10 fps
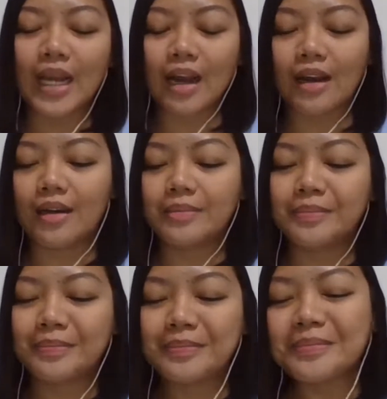
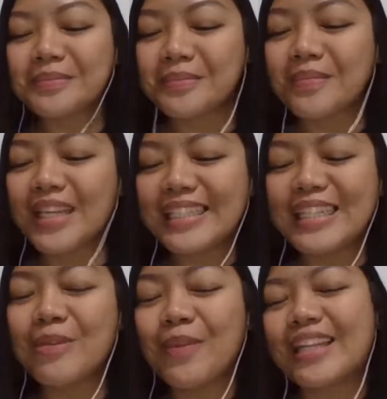um,
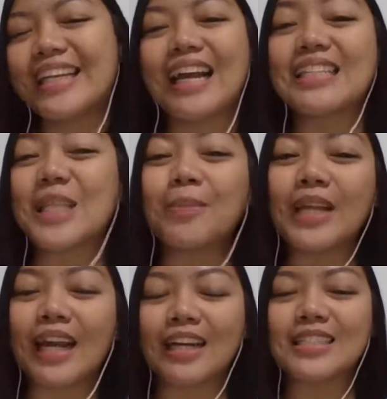hindi ka pwedeng accept
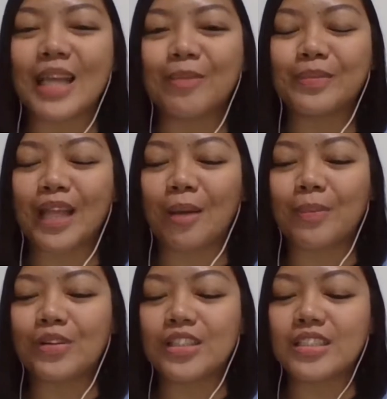ng accept,
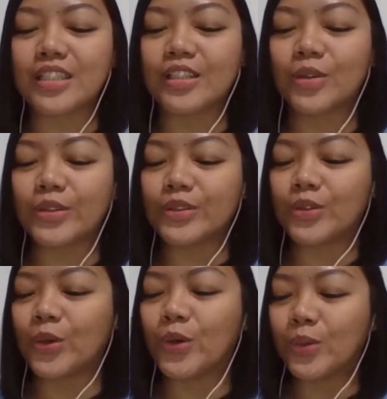tapos you don't
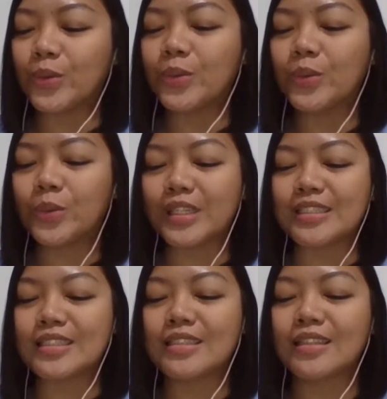know what